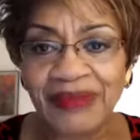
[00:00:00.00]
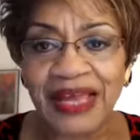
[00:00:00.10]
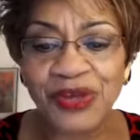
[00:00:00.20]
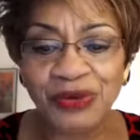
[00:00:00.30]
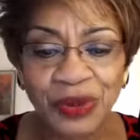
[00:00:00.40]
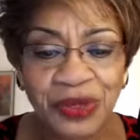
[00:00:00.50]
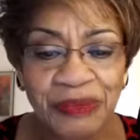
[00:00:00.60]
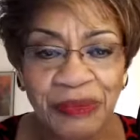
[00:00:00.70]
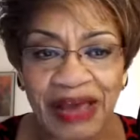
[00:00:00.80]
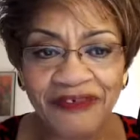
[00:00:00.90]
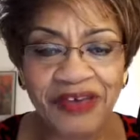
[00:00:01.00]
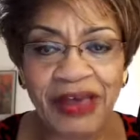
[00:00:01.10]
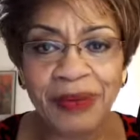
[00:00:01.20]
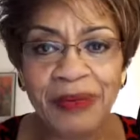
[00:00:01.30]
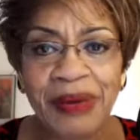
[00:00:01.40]
and you look at my
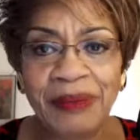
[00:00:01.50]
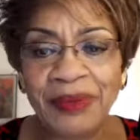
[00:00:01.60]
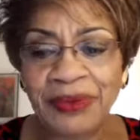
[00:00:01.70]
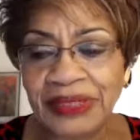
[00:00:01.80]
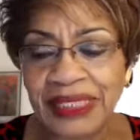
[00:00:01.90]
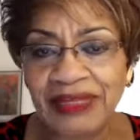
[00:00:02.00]
family members